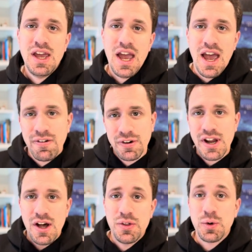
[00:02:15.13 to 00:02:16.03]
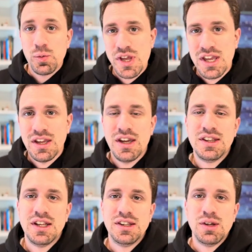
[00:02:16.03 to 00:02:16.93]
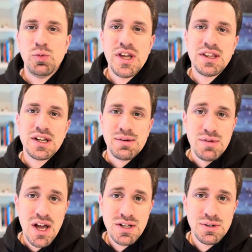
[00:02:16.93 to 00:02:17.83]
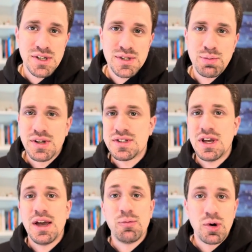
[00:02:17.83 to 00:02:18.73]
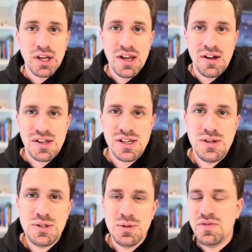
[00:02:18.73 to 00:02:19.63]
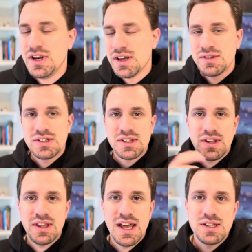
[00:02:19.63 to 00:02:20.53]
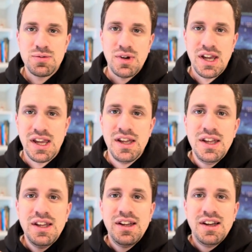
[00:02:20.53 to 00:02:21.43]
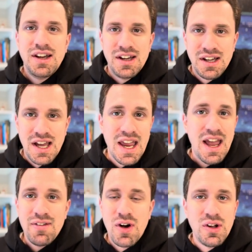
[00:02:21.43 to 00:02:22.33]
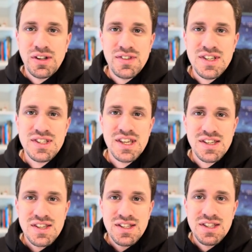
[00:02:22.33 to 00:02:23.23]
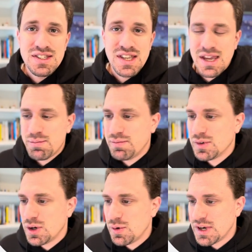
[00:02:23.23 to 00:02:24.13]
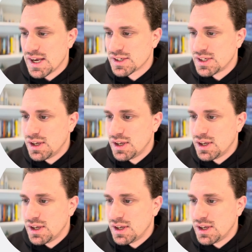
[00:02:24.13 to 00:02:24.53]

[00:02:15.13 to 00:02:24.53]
every other week, and then the week that I'm not doing sprints, I'm working on YouTube videos. That's why uh, I have all of these things in the same Codecks